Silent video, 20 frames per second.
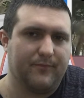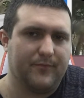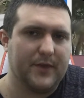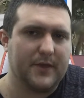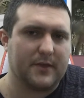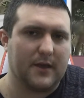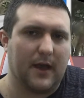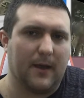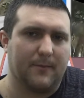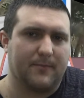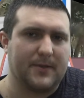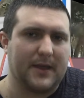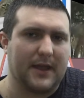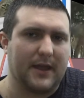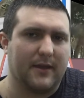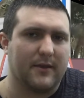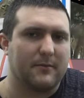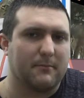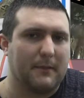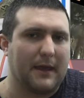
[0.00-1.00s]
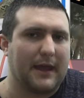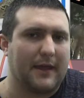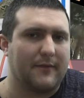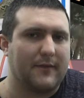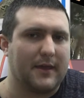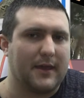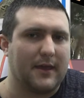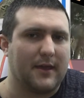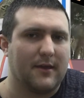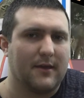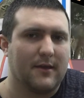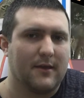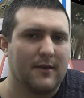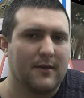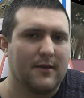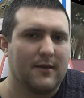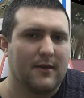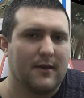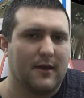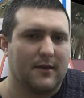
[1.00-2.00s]
update is mainly
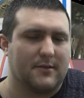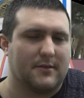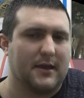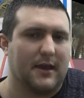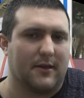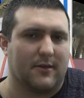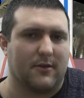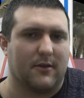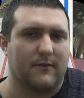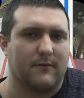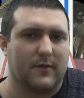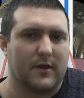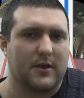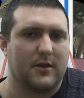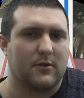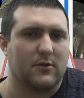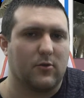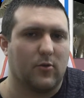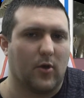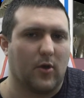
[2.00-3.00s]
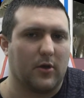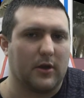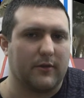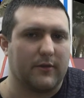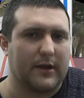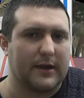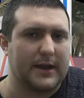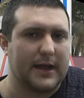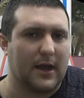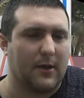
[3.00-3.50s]
a test on video quality right